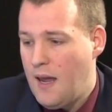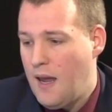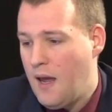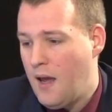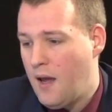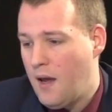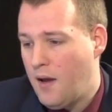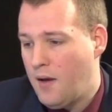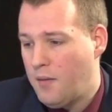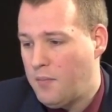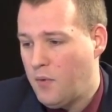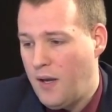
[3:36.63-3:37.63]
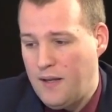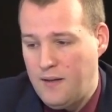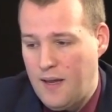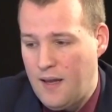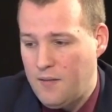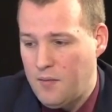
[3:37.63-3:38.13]
and
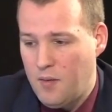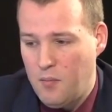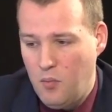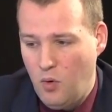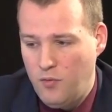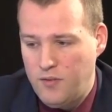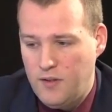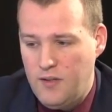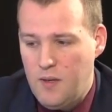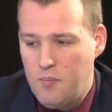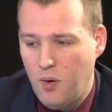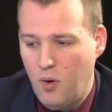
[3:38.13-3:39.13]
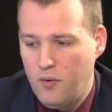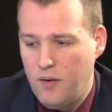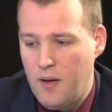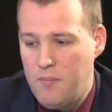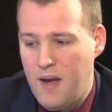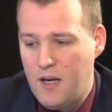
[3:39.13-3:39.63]
then move the d pawn
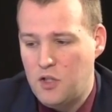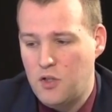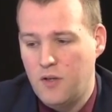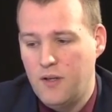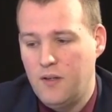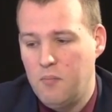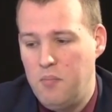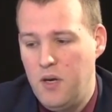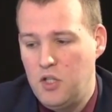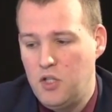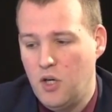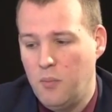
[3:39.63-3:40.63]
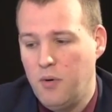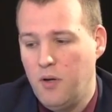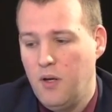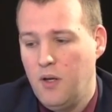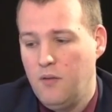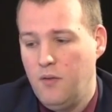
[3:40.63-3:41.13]
and make sure that the bishop
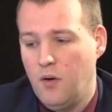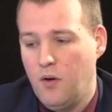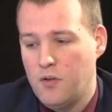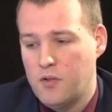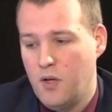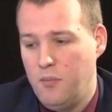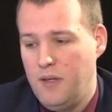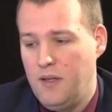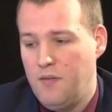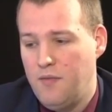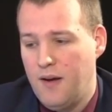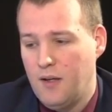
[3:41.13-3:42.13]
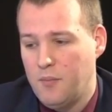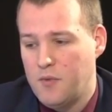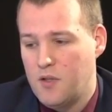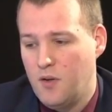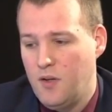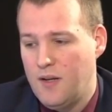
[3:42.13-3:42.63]
will also be developed.
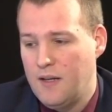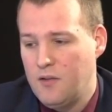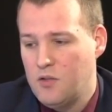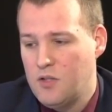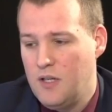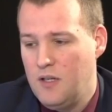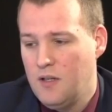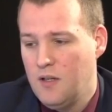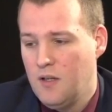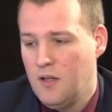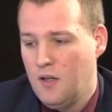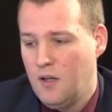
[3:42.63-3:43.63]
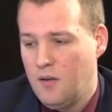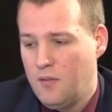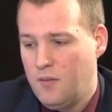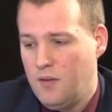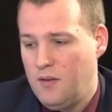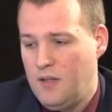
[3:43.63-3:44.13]
So you get to see
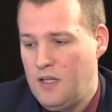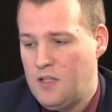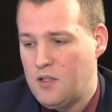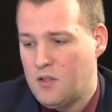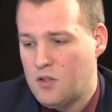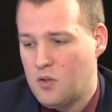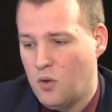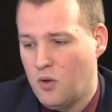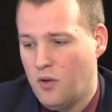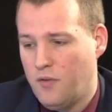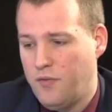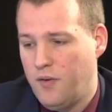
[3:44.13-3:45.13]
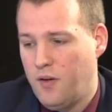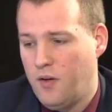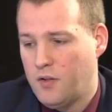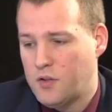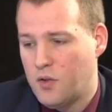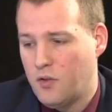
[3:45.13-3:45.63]
these sort
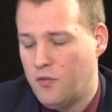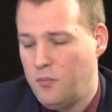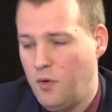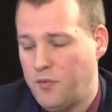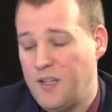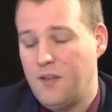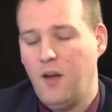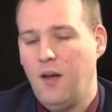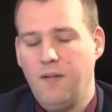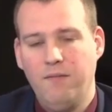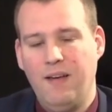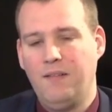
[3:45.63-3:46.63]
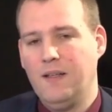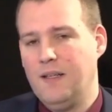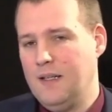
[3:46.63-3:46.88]
of moves. And well,